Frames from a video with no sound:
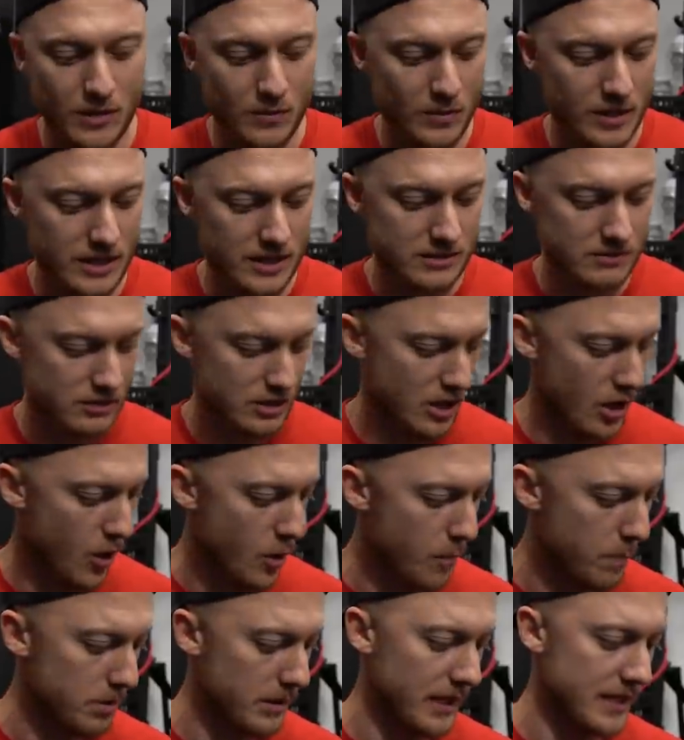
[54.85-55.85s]
I want to
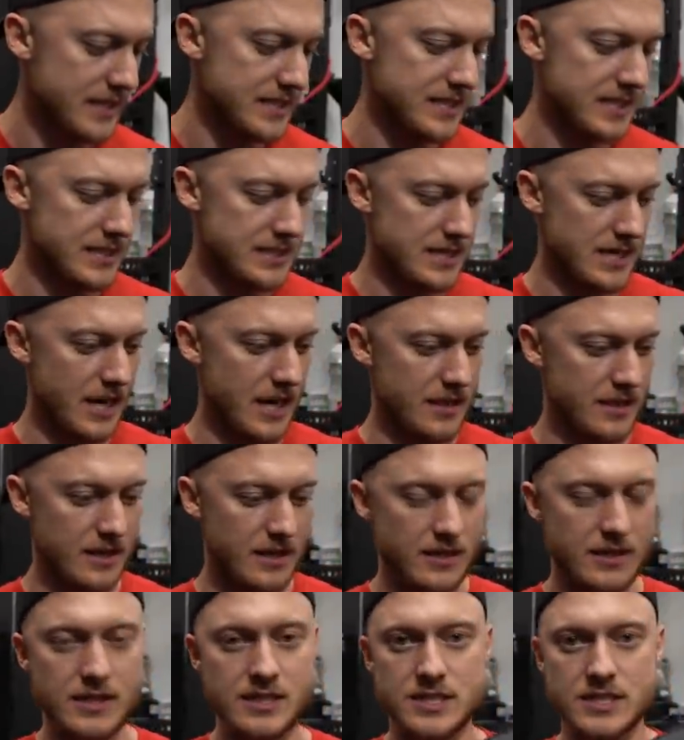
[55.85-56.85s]
go places. And I
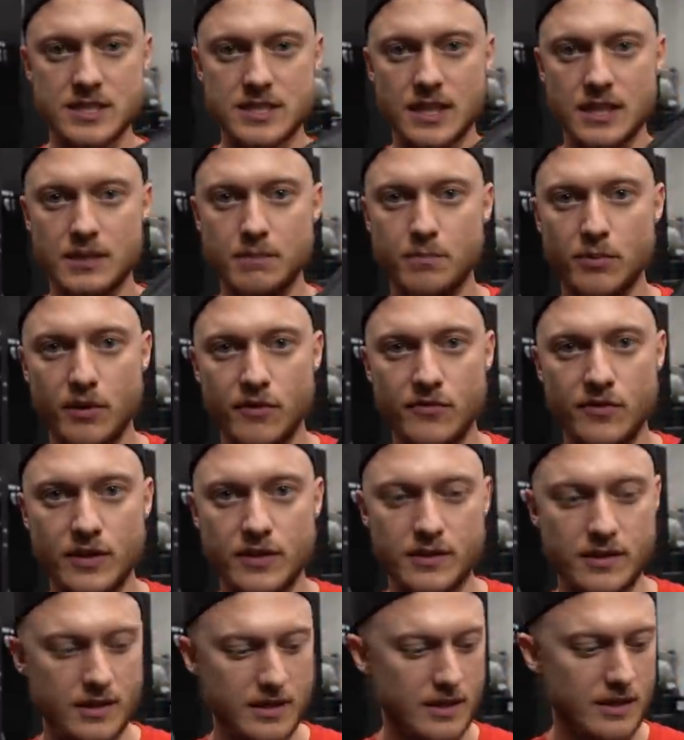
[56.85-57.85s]
think this is like the
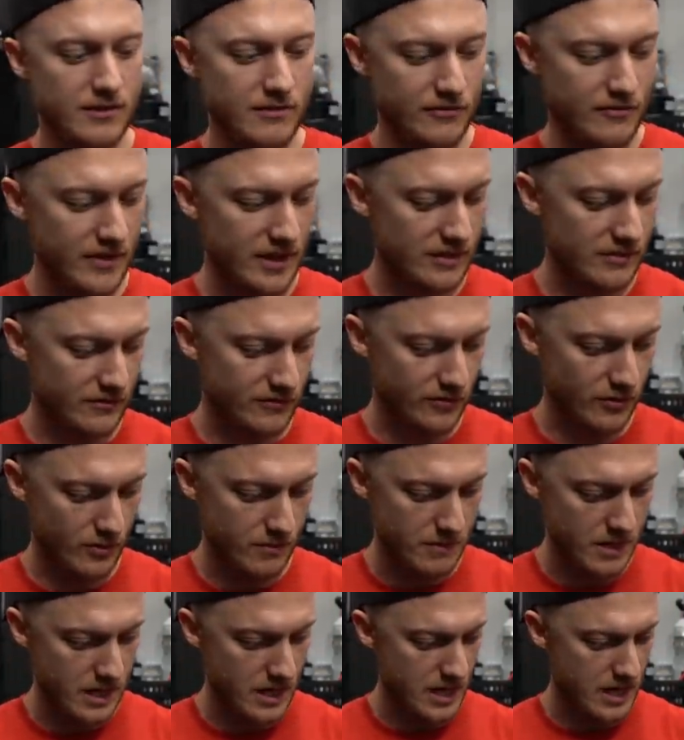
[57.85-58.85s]
perfect fit for
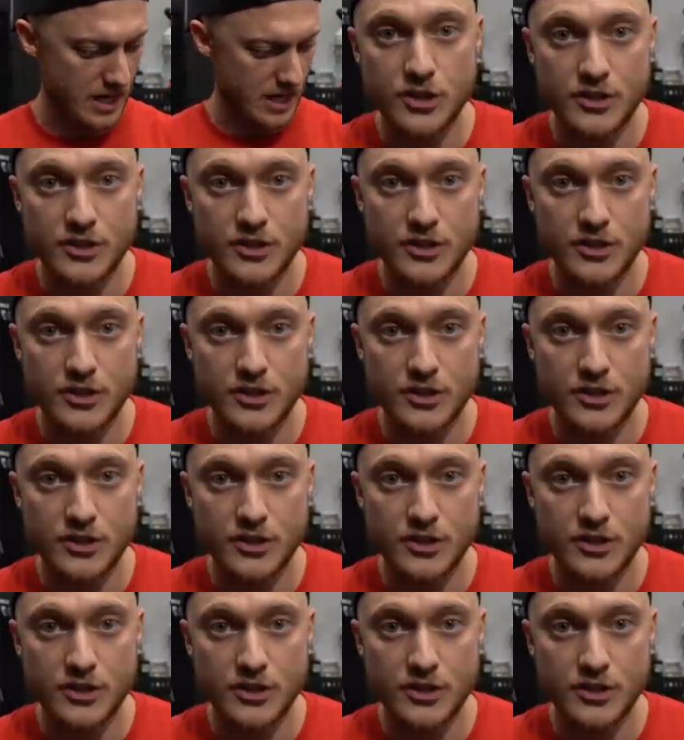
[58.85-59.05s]
me.